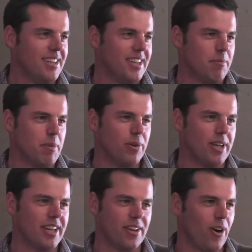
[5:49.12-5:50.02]

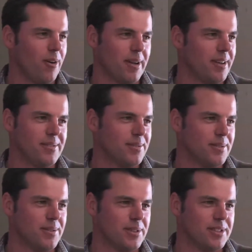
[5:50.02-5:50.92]
building it in
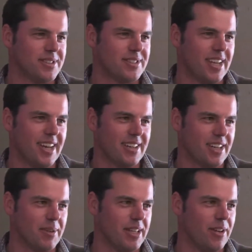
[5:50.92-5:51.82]
cropping was
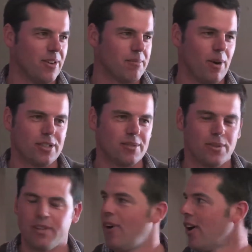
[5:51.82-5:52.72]
going to be near on
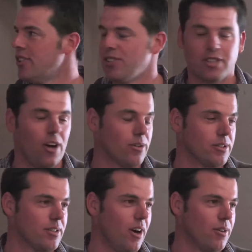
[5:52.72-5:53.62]
impossible. If I could just
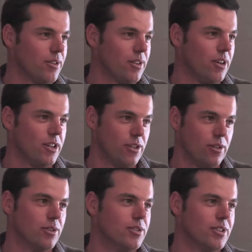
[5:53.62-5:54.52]
hold the lot and
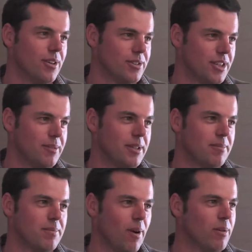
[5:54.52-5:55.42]
not lose it, I was going to
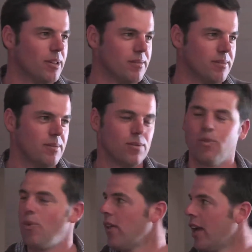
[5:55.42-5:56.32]
be probably
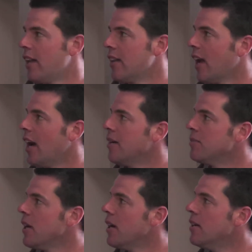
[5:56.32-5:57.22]
well ahead of the
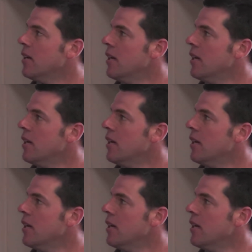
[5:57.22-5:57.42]
game. So